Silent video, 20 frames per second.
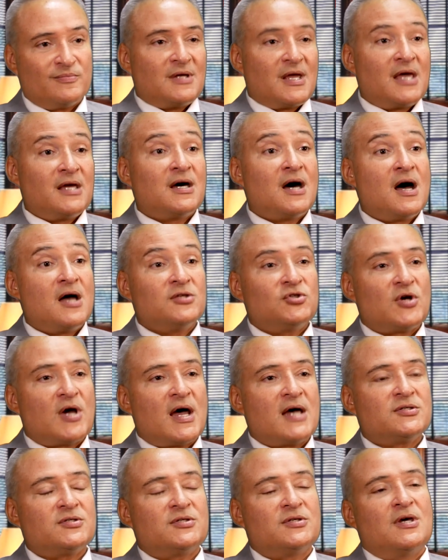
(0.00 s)
In
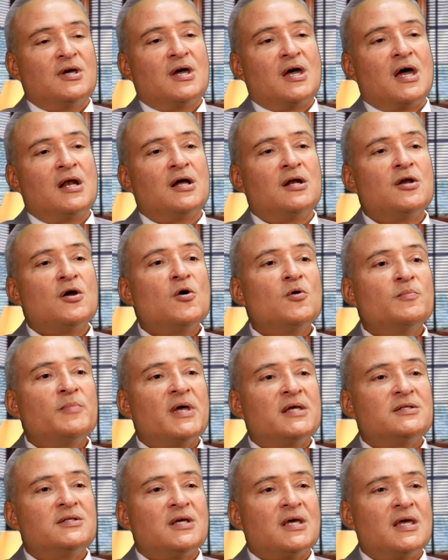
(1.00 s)
contrast, an
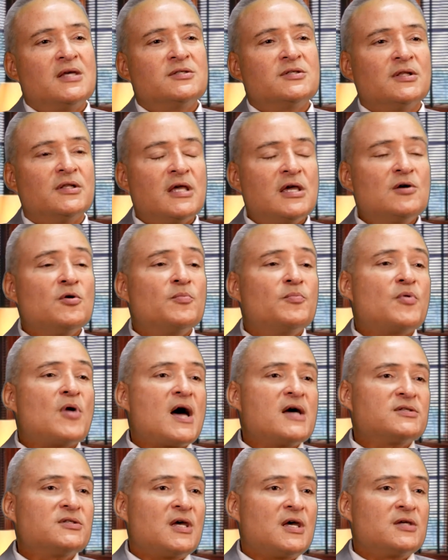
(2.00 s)
annulment is the legal
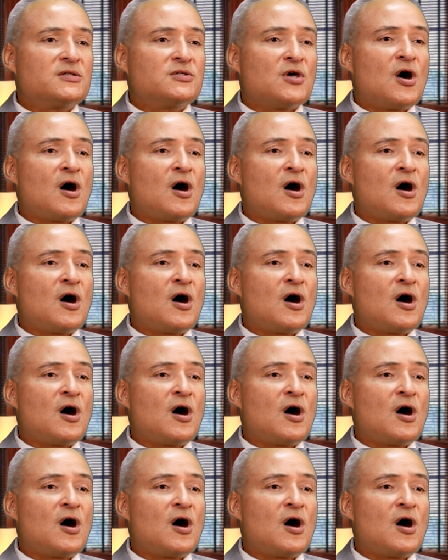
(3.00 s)
process